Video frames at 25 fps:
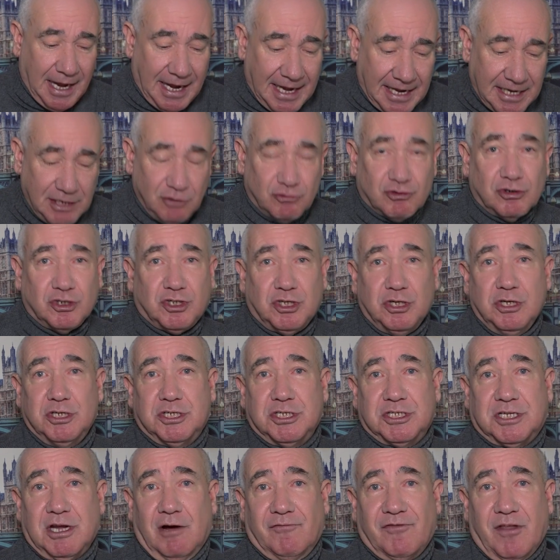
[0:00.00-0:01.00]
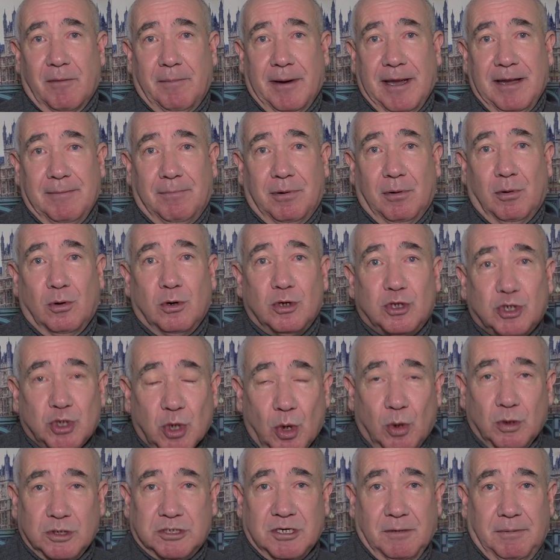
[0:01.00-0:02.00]
Introduce yourself to people,
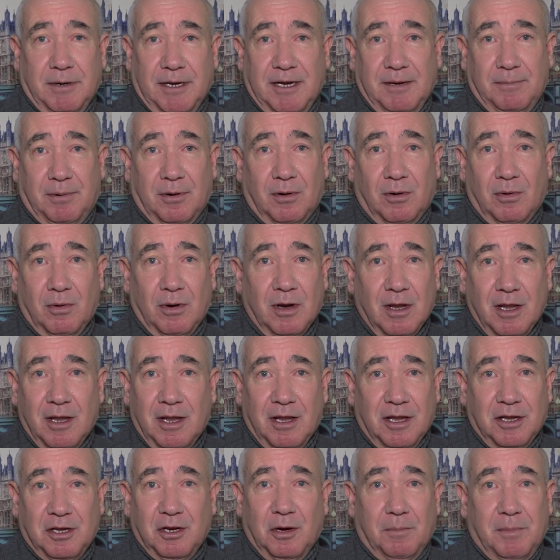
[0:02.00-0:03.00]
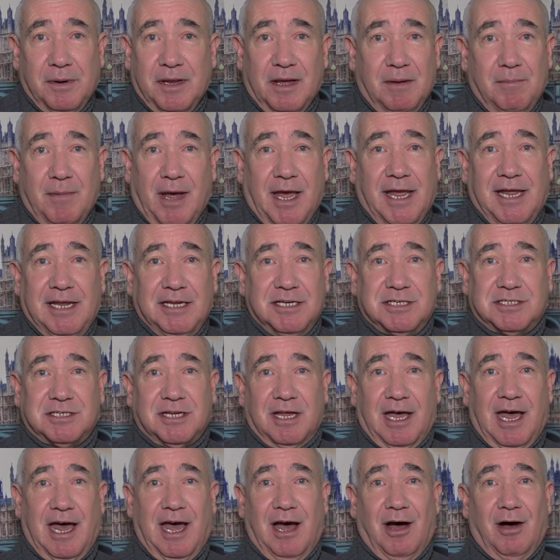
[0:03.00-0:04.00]
talk to people. You'll be
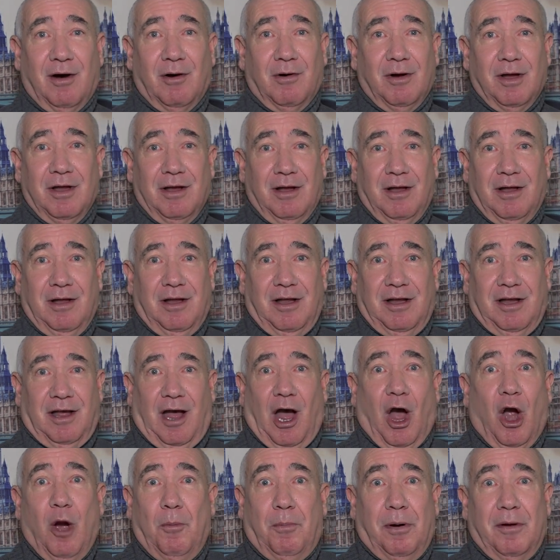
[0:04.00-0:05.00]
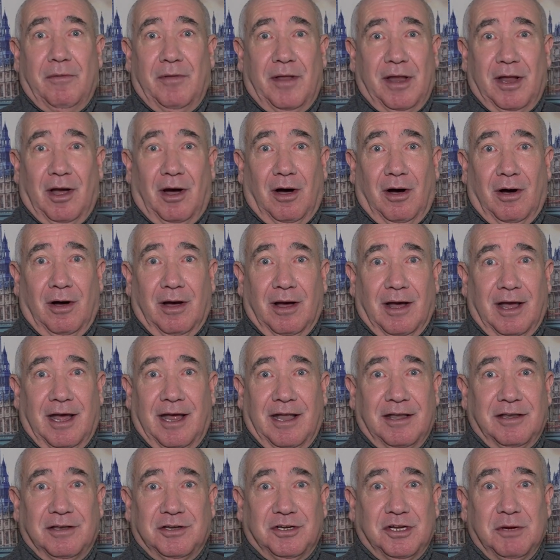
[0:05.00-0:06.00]
amazed how open they are,
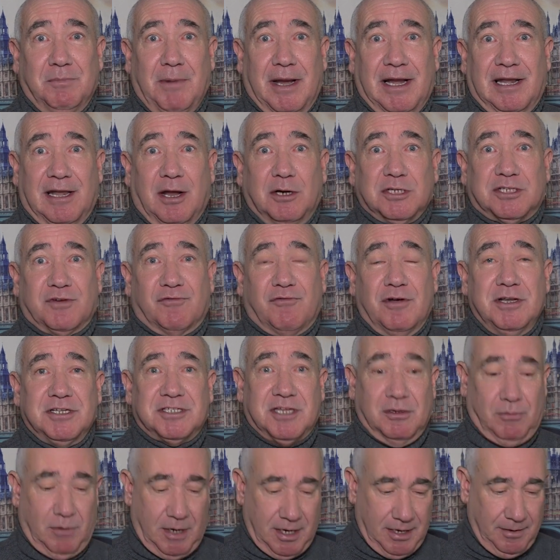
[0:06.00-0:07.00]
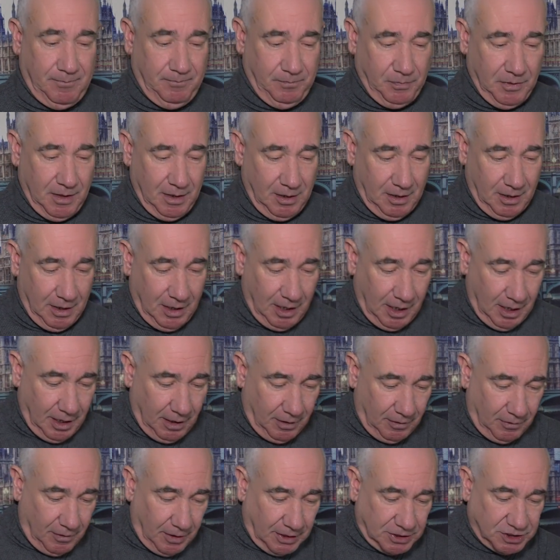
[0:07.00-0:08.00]
and you make loads of friends that way.
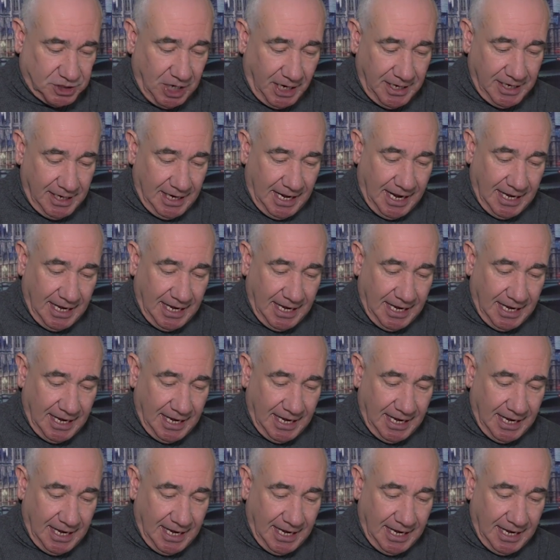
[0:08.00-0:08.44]
Janet